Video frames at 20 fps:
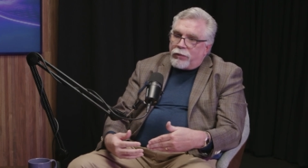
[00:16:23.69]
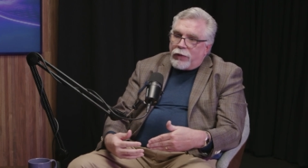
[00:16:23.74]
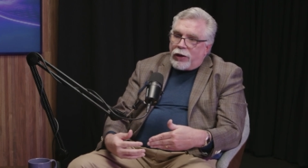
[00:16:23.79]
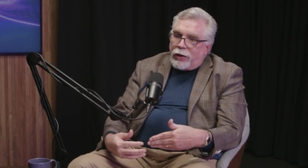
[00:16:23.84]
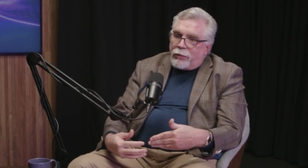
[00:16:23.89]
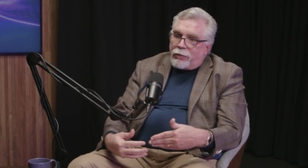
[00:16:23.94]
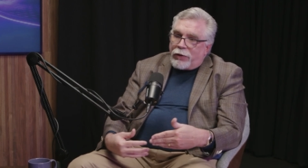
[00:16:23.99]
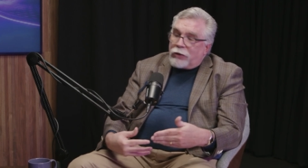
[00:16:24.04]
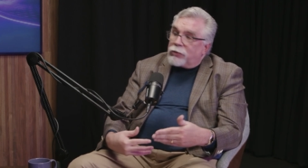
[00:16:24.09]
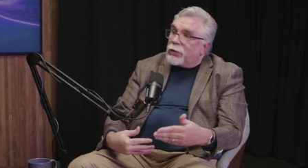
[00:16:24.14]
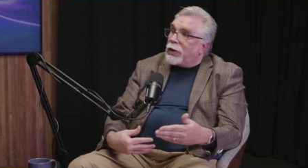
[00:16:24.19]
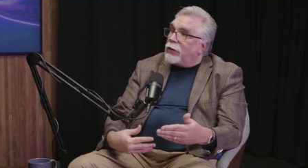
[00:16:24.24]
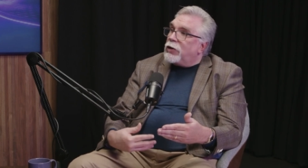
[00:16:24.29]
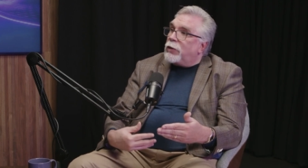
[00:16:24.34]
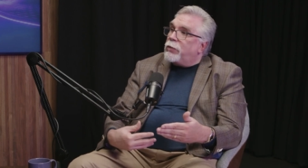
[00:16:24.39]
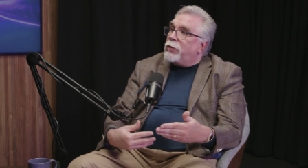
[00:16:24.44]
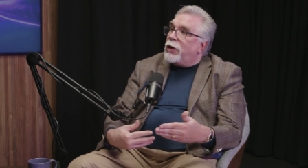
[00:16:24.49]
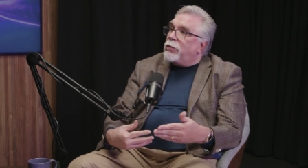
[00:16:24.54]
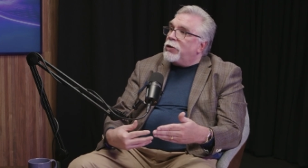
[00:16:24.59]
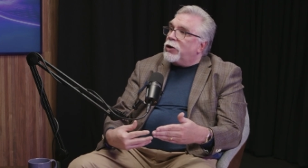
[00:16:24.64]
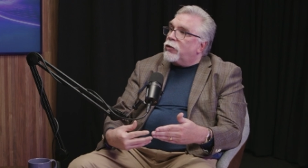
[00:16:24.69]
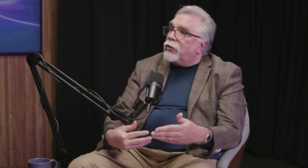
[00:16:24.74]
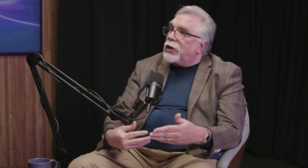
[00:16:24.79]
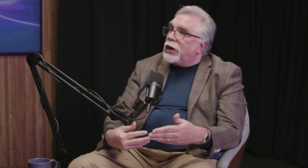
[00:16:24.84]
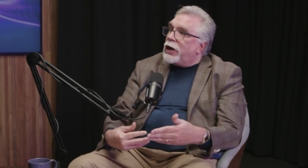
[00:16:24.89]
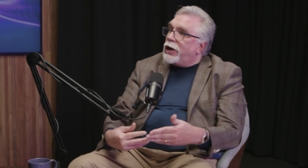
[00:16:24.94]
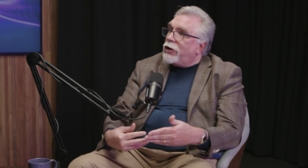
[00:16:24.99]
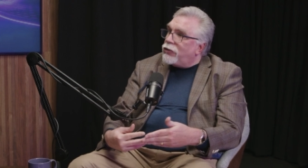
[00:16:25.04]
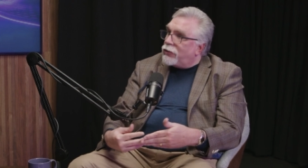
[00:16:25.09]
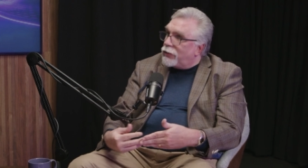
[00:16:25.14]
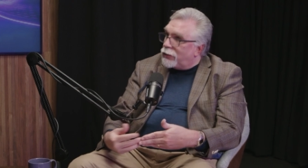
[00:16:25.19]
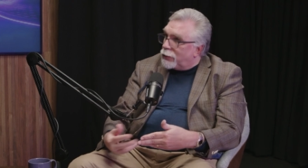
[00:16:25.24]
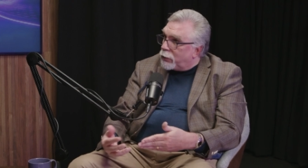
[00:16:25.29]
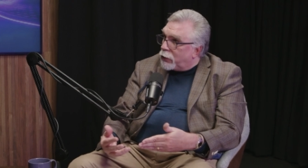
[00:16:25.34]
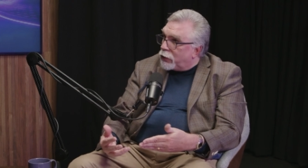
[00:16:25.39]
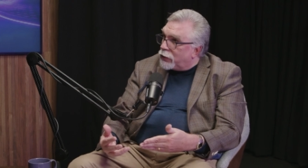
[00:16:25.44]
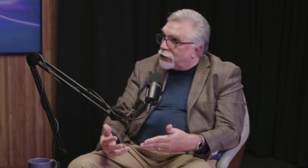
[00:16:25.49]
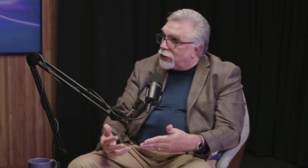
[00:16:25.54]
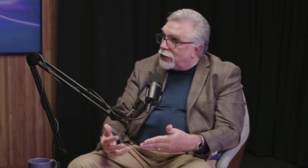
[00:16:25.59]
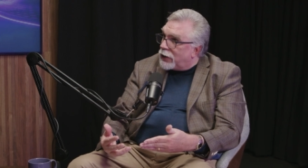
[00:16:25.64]
possibly even a public relations
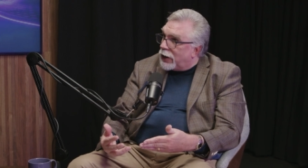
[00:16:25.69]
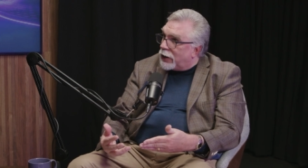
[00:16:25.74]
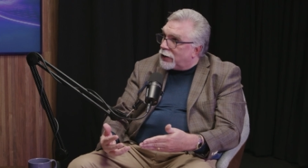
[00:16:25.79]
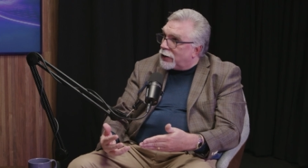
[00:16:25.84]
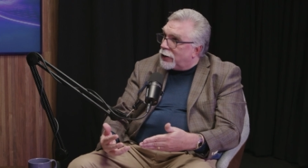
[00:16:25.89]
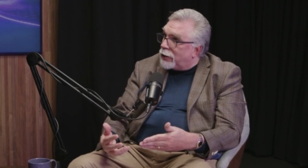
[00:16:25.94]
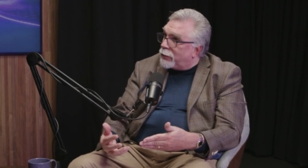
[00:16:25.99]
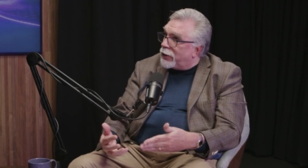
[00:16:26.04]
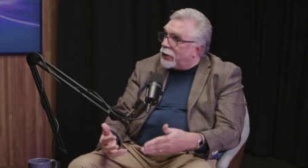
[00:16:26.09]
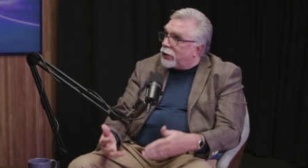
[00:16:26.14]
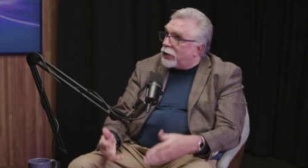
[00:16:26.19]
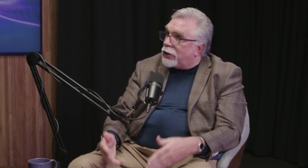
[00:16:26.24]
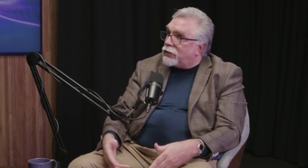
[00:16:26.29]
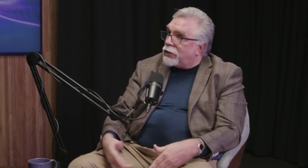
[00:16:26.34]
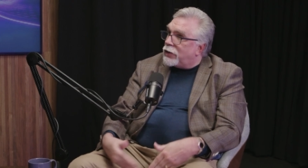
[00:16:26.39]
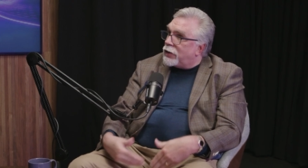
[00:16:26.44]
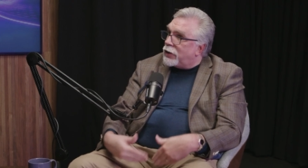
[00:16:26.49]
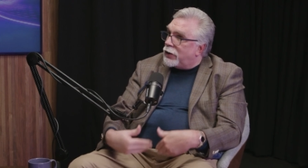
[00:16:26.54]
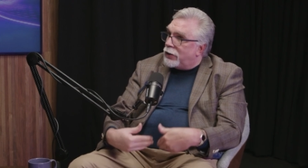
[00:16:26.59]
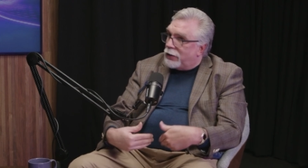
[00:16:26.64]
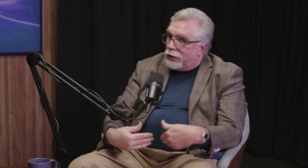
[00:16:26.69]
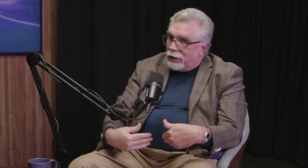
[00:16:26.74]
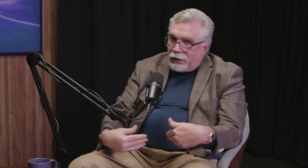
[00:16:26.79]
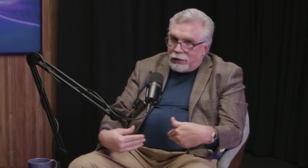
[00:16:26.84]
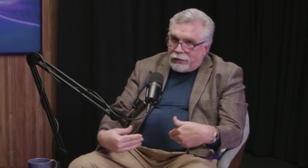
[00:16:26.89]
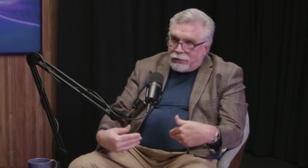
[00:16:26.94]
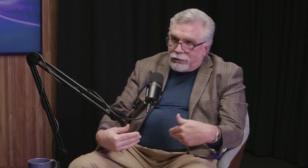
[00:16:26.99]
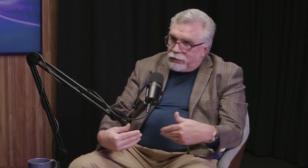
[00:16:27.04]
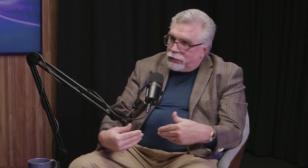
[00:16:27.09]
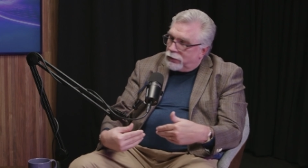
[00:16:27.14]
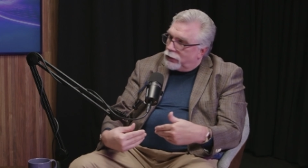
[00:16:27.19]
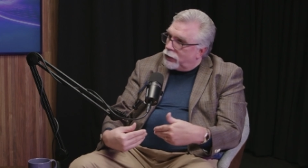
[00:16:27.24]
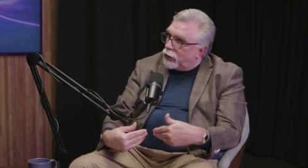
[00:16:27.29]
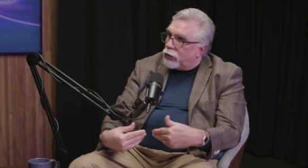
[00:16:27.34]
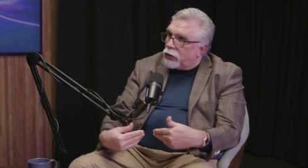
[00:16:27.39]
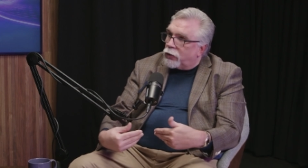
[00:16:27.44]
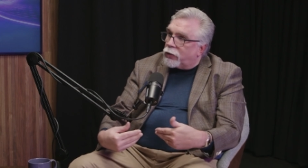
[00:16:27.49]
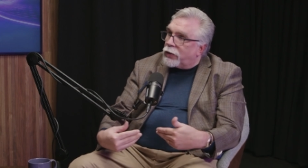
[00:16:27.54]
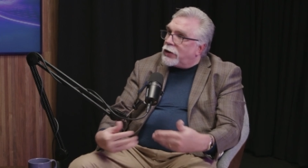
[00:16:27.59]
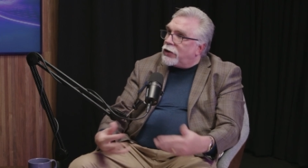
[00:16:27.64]
person out there because of the
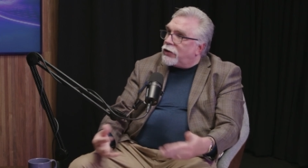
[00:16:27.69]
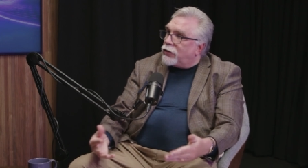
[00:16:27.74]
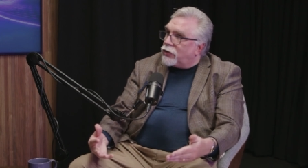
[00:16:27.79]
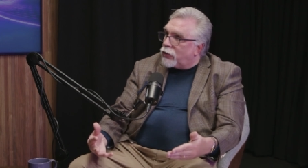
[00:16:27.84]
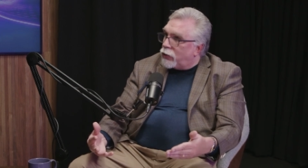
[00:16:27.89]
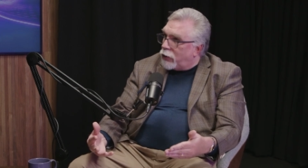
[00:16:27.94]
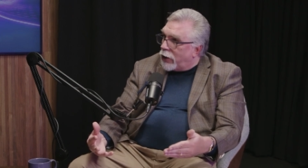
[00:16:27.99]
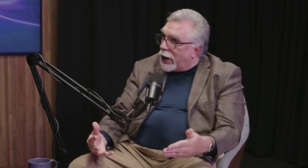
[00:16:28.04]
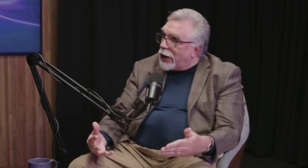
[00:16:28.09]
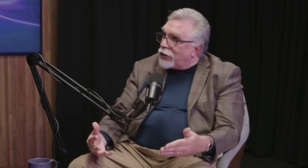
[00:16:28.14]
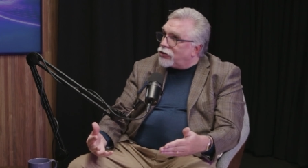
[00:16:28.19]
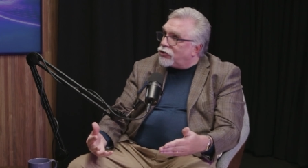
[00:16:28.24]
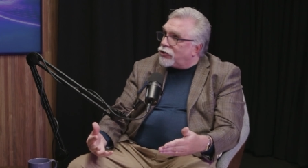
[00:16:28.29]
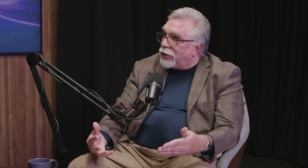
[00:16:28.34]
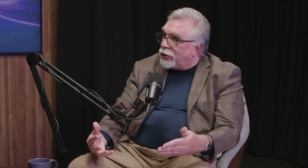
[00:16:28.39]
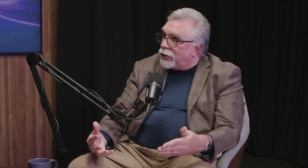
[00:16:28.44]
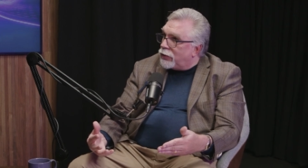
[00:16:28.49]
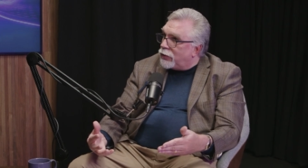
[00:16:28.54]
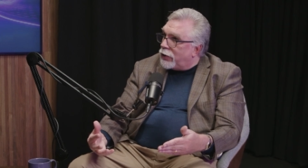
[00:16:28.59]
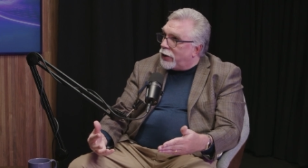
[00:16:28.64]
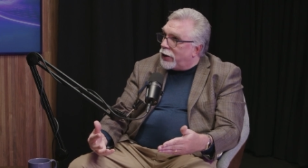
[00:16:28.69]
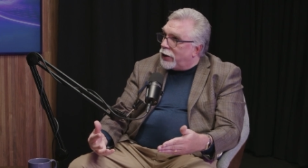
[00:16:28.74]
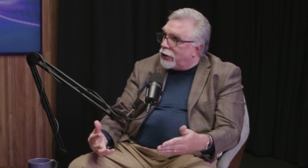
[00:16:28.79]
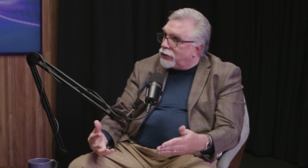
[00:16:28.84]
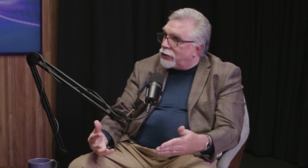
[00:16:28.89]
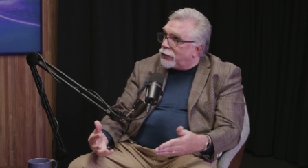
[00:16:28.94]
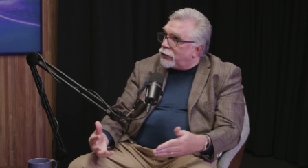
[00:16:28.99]
horrendous crash that it was?